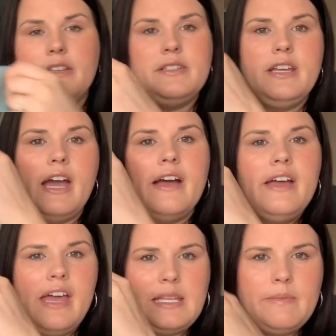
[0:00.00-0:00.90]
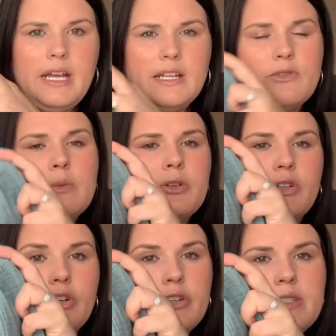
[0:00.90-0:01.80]
So yeah, it's made in a double
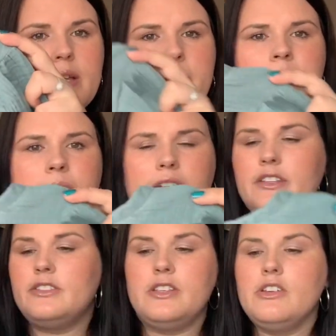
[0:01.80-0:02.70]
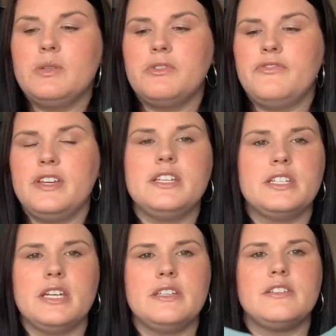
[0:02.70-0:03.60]
gauze, and it's the usual
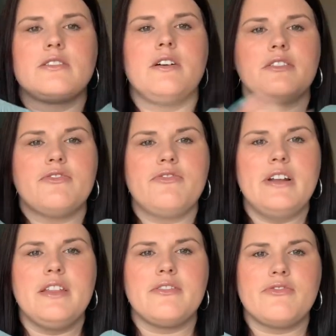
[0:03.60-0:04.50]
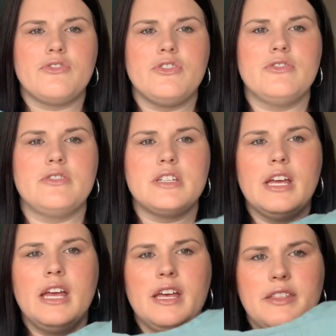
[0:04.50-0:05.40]
features. It's got the frill at the front,
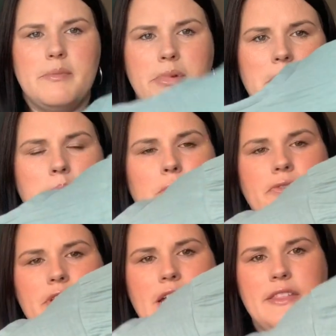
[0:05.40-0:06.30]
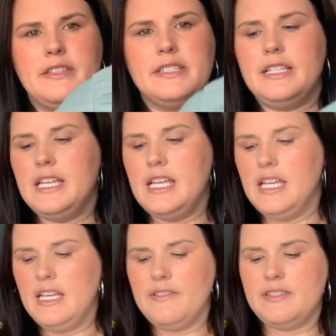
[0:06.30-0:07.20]
the big puffy gathered
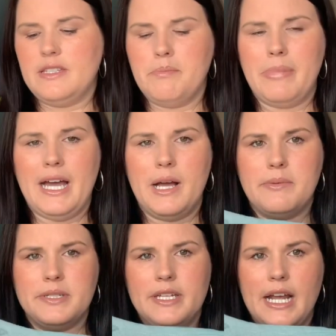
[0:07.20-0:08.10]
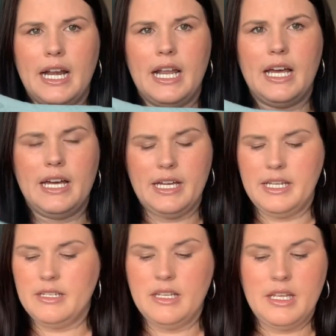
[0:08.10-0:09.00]
sleeves, the bound
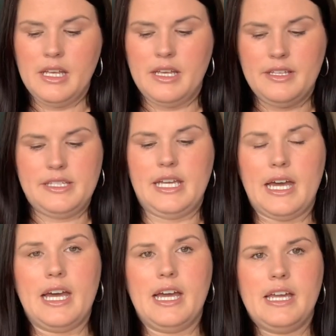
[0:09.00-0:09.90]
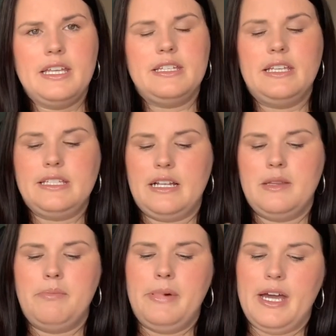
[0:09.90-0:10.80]
neckline, the tie detail at
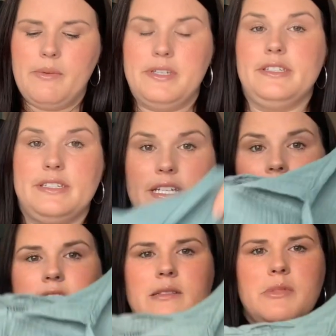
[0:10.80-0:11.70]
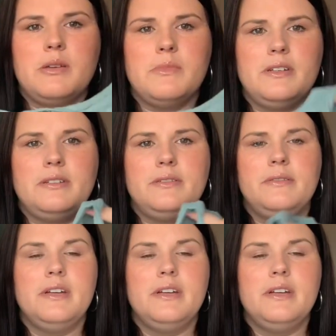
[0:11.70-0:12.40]
the back, which isn't tied at the moment.